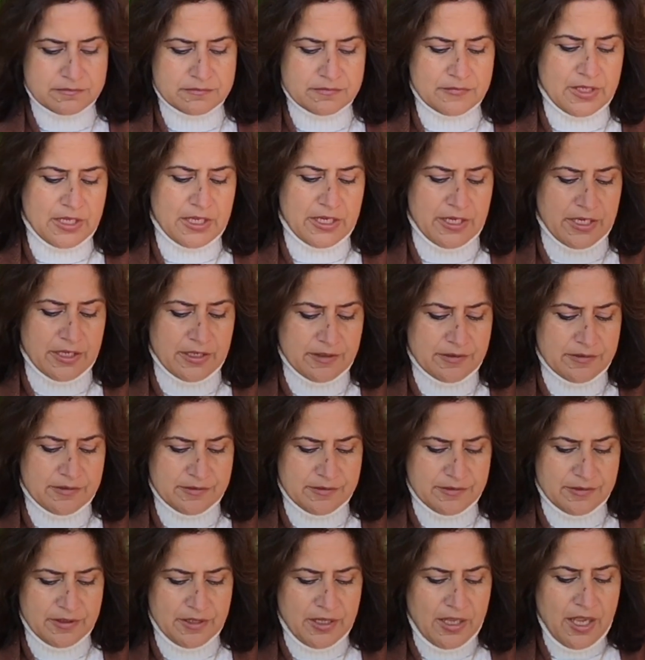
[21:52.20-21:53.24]
Okay.
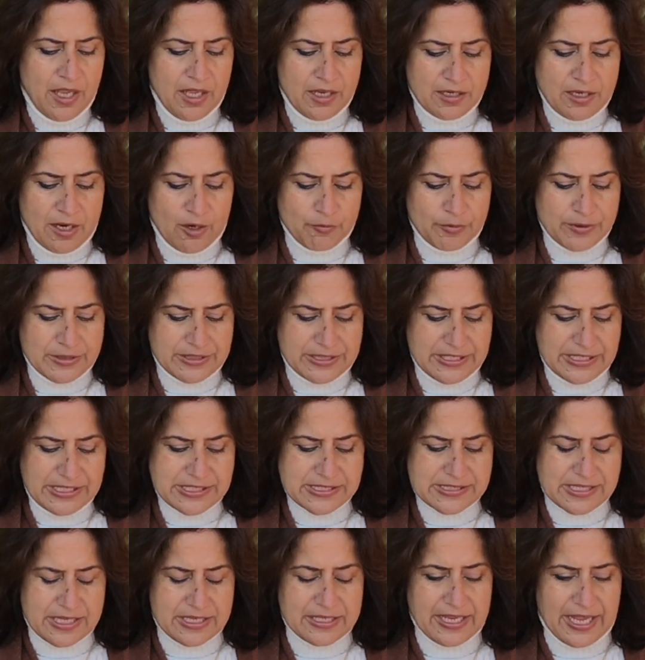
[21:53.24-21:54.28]
Now with
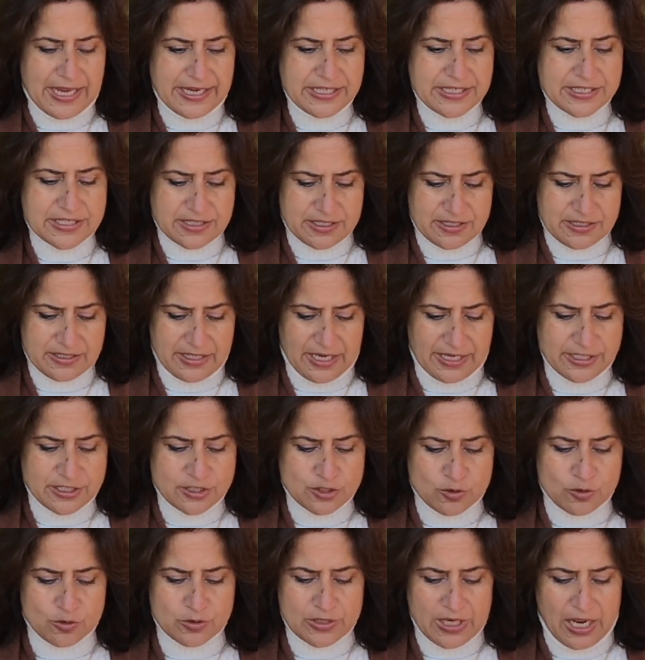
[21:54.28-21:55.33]
these light
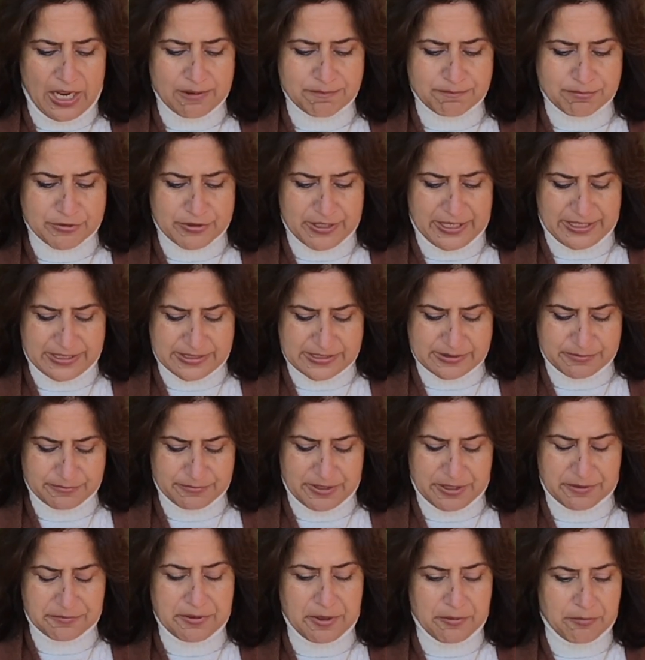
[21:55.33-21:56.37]
code upgrades
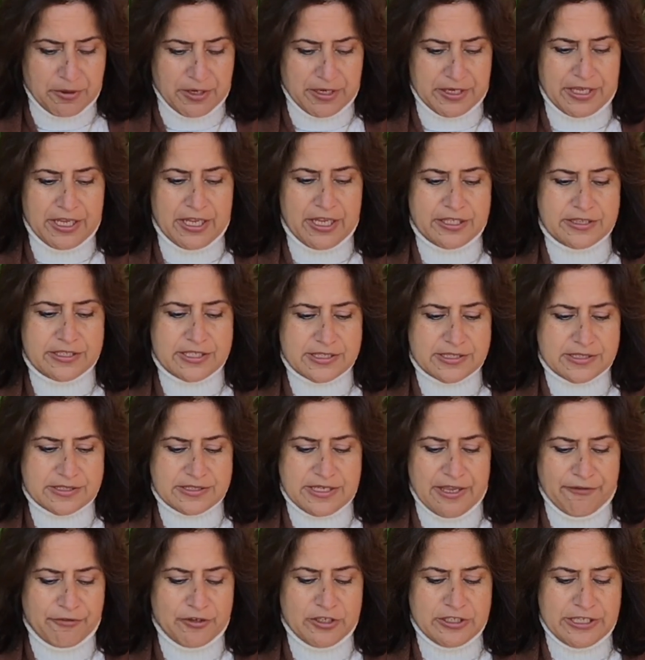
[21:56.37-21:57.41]
where you're working, this
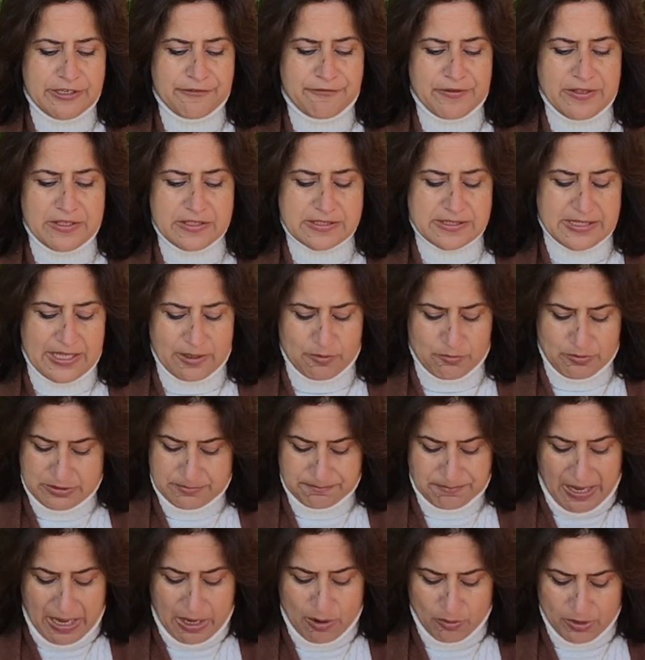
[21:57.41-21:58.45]
definitely feels like
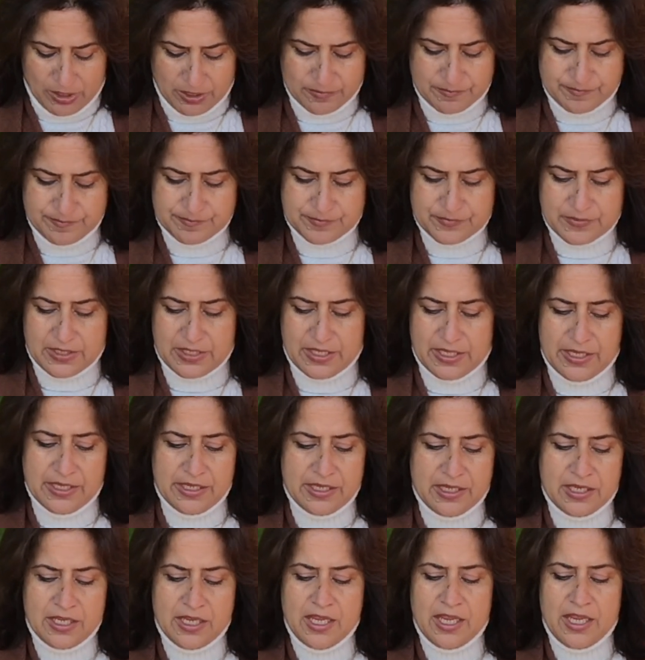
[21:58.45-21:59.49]
with power. Okay.